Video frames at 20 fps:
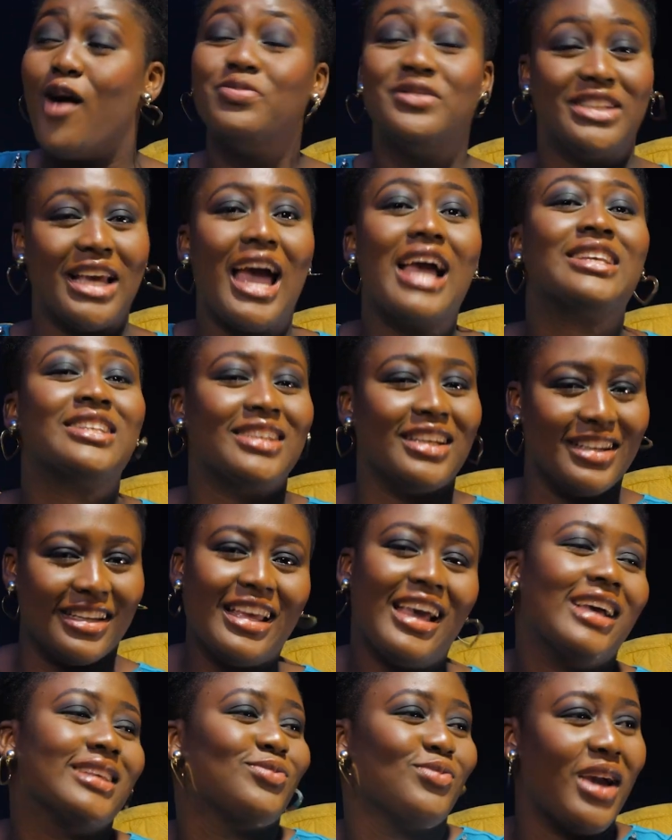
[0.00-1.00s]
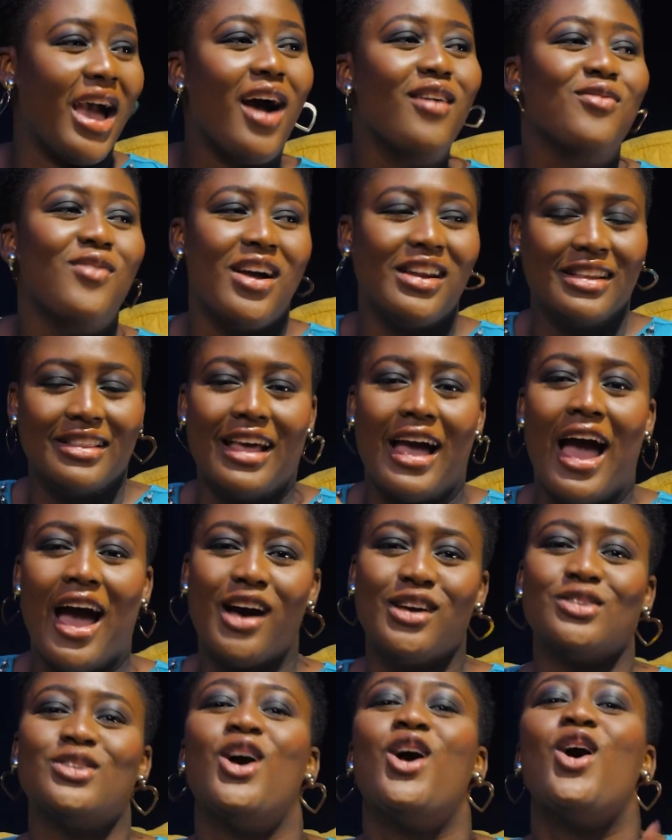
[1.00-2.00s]
Objection. Yes, we have one in the
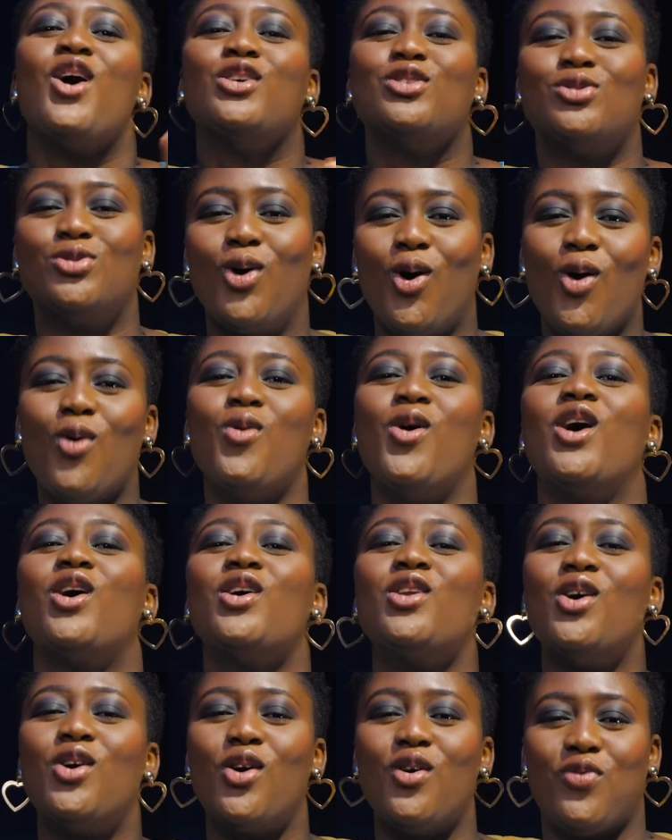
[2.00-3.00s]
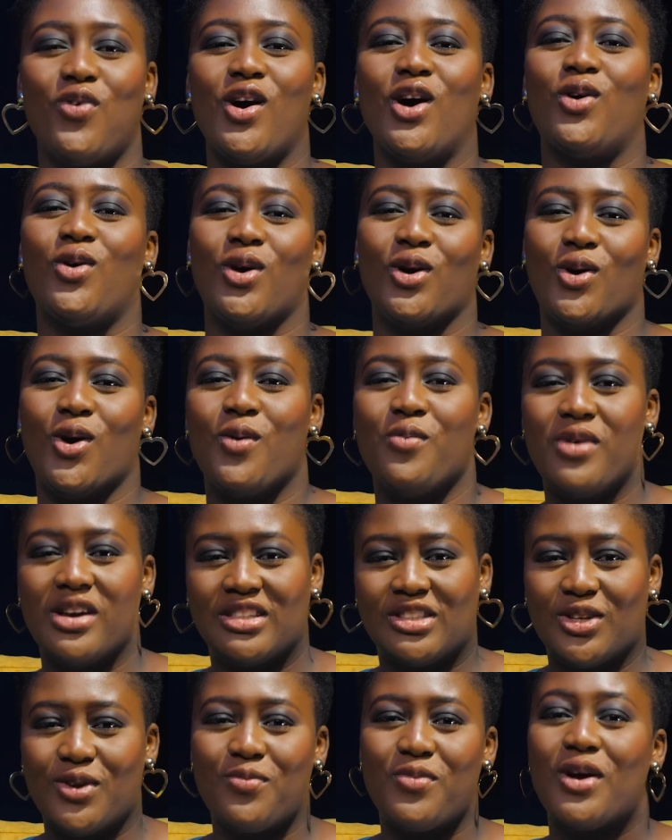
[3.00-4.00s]
house. So we're going to go for a quick
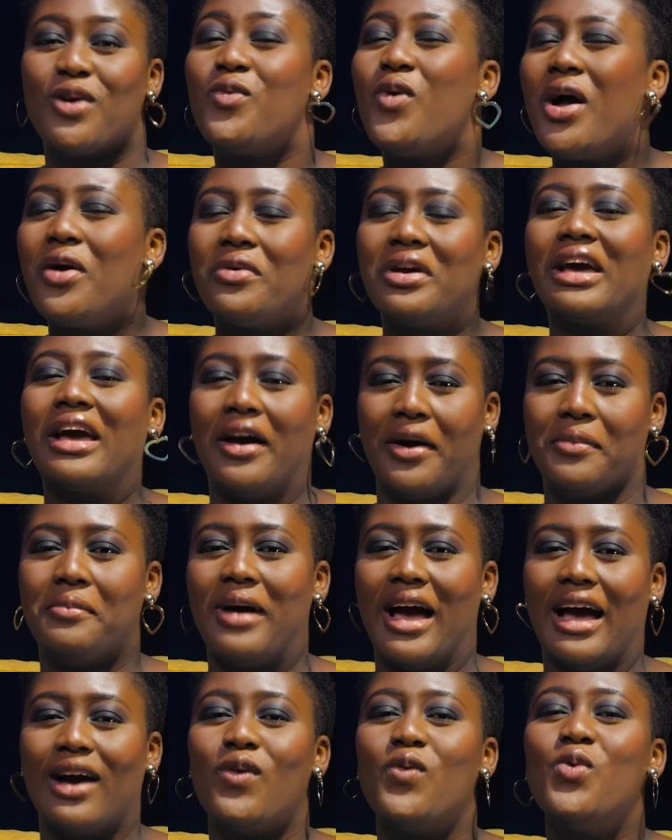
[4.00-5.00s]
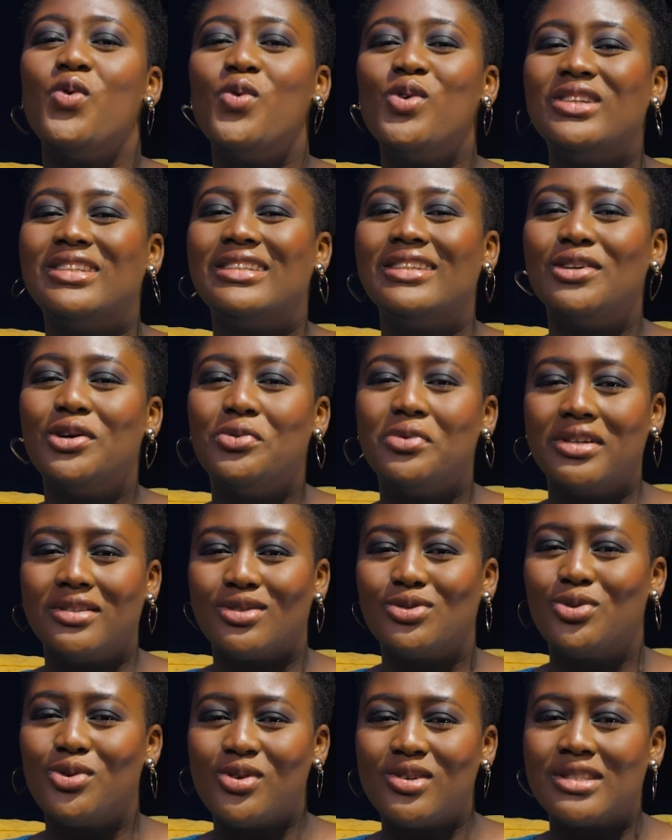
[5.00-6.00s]
commercial break. When we come back, we will deal
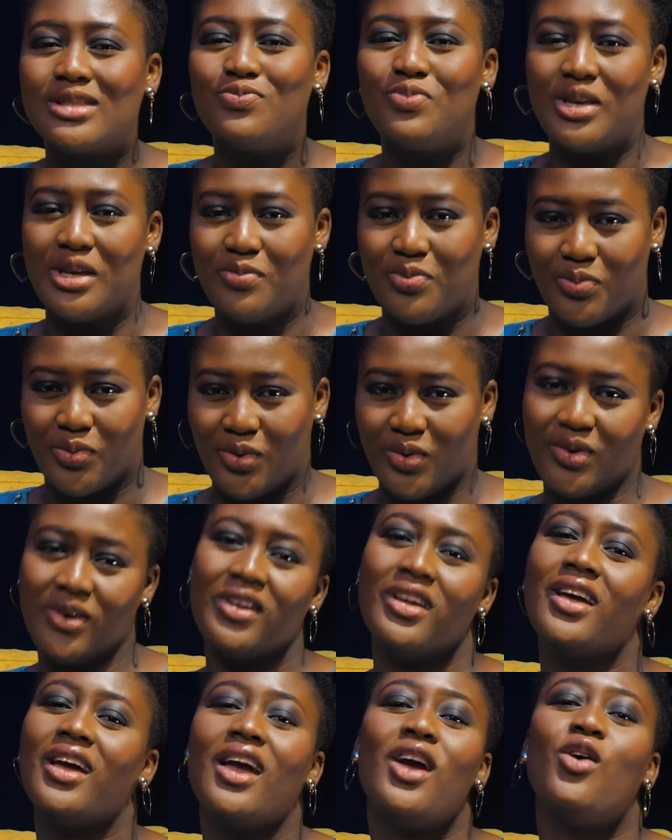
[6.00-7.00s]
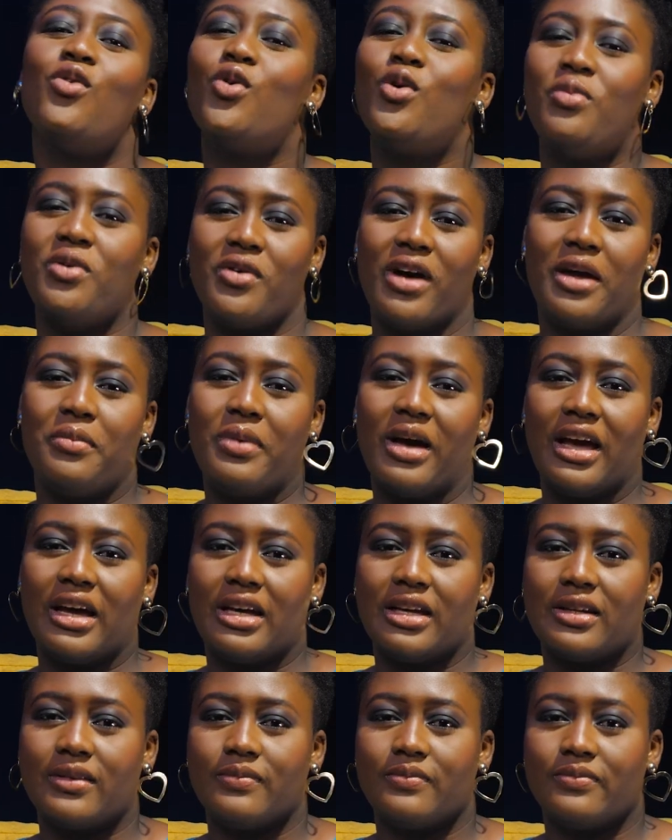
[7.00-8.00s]
with those people. We'll be right
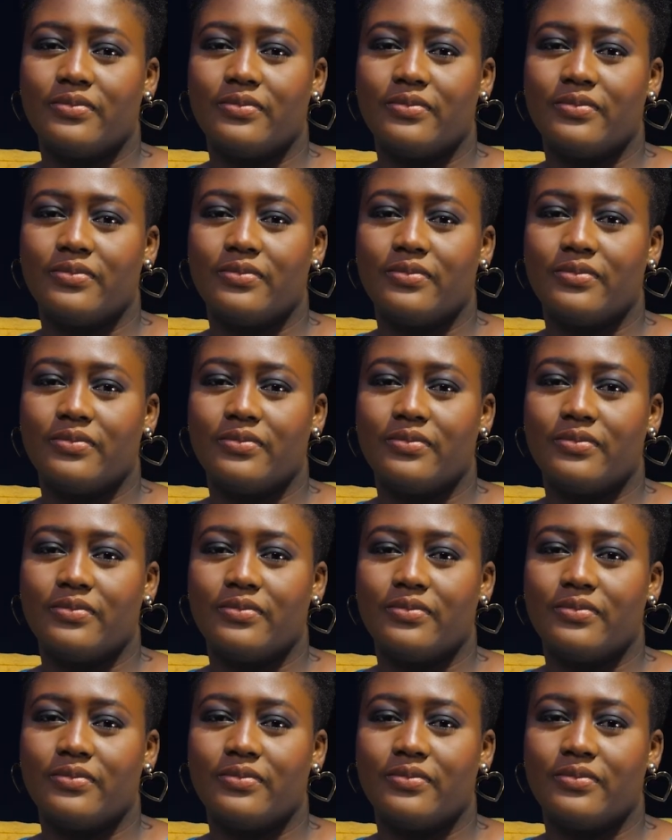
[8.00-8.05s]
back.